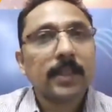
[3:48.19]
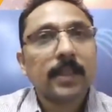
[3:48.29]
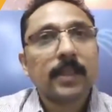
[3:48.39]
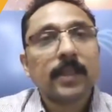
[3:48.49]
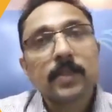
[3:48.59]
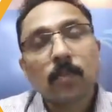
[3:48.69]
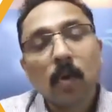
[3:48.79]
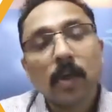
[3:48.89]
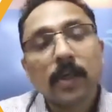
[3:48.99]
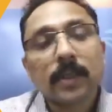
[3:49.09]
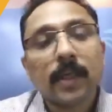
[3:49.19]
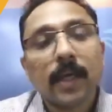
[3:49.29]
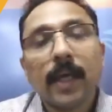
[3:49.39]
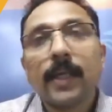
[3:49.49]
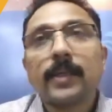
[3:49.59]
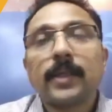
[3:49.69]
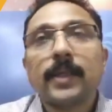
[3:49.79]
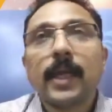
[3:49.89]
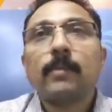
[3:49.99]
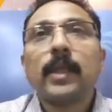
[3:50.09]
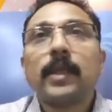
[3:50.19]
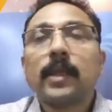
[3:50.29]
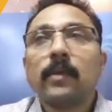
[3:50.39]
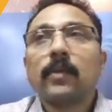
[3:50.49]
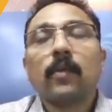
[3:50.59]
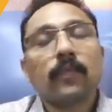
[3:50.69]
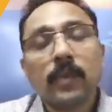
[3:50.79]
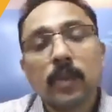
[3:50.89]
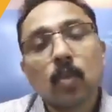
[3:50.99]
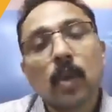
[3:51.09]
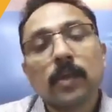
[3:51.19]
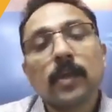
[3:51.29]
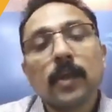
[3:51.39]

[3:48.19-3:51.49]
respond, and the timely recover of this one.